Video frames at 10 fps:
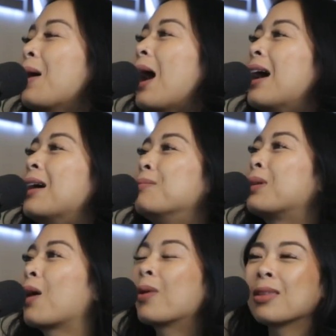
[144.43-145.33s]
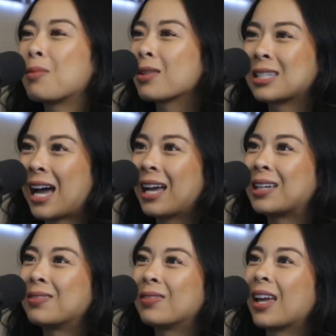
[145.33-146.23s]
But I wear them all the
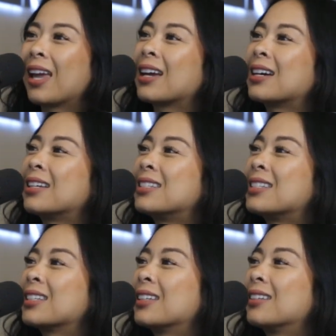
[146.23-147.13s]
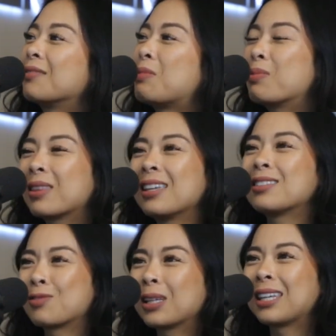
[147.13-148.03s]
time. And people think
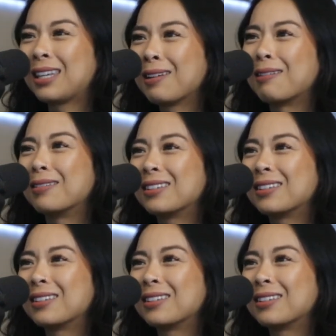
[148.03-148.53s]
it's really cute.